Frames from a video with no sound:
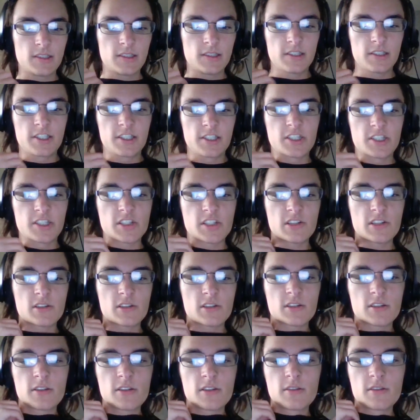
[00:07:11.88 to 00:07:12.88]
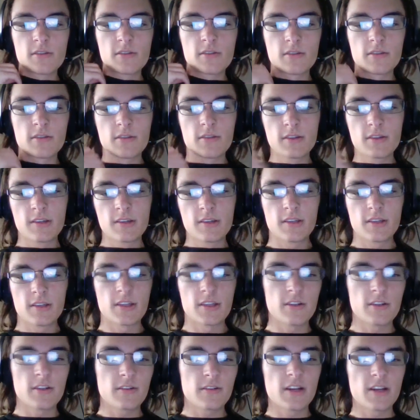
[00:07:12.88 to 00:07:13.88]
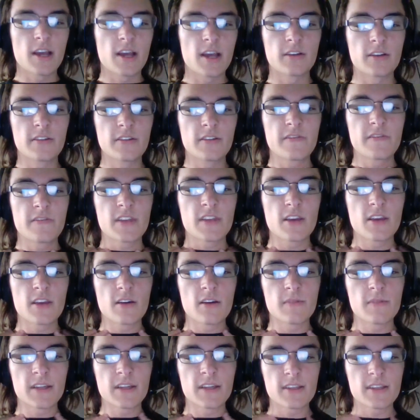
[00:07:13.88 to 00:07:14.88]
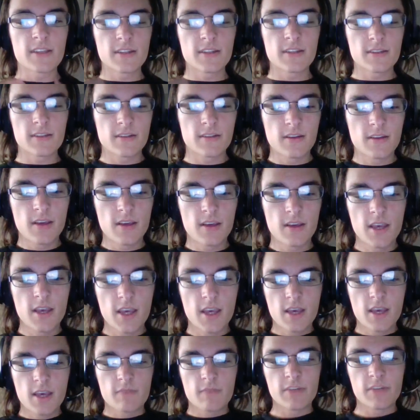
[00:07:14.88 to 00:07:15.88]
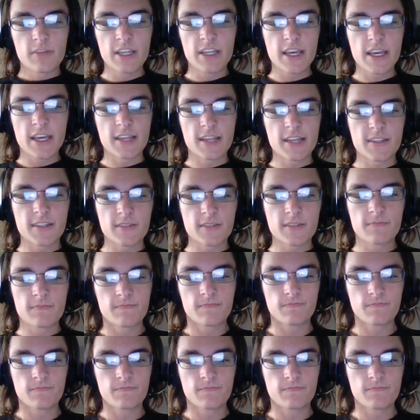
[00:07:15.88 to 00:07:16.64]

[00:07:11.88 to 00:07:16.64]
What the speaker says: Shirt. You know what? I don't even care about this. But yes.